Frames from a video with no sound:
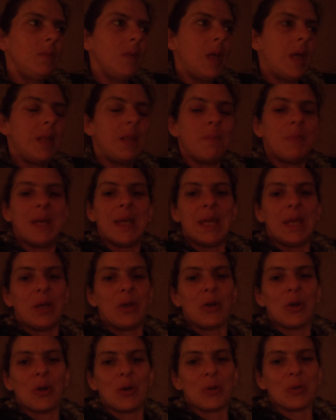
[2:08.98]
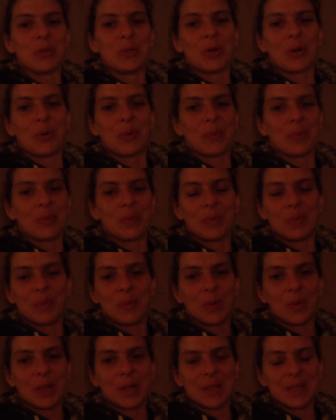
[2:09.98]
In the beginning, girls don't
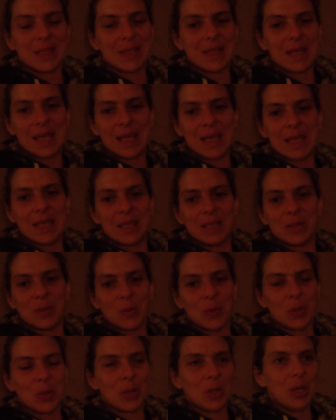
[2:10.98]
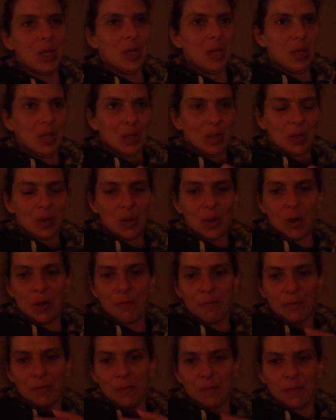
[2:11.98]
want to sneeze or
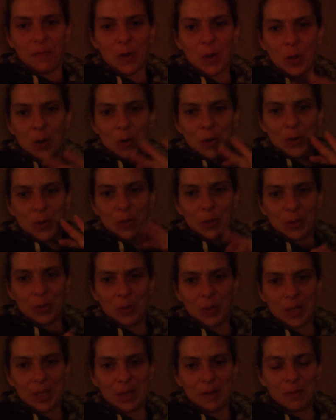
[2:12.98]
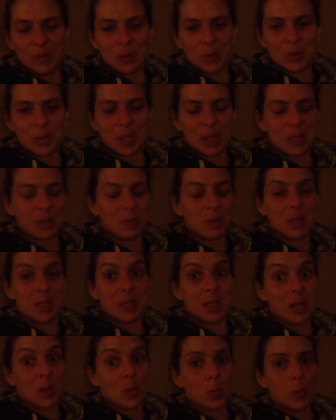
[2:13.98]
cough or fart or do any of those things
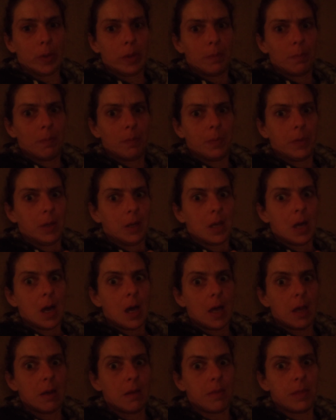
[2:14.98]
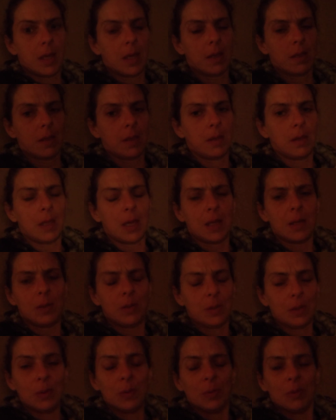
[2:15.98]
because they don't want the guy to think that they
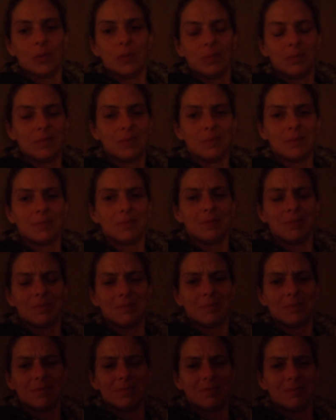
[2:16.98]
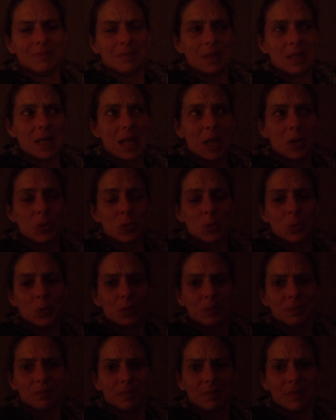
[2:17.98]
do natural
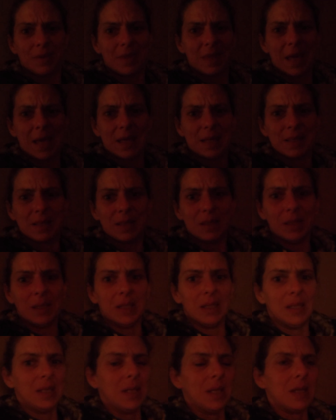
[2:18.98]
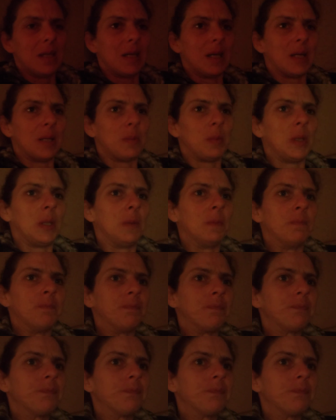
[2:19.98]
things. I mean,